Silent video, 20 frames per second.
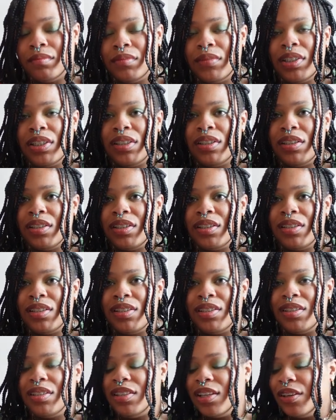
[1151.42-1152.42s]
this
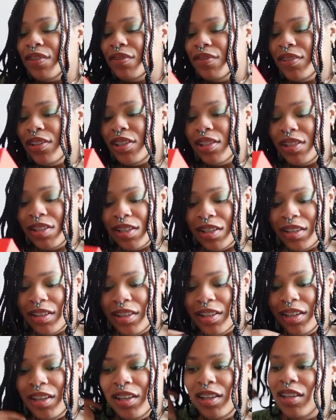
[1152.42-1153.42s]
is definitely
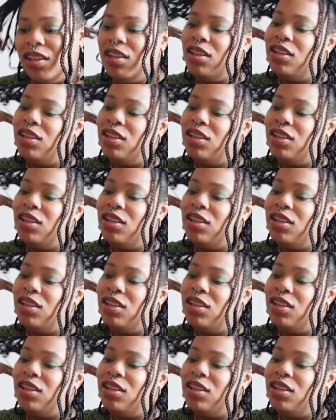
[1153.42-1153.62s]
something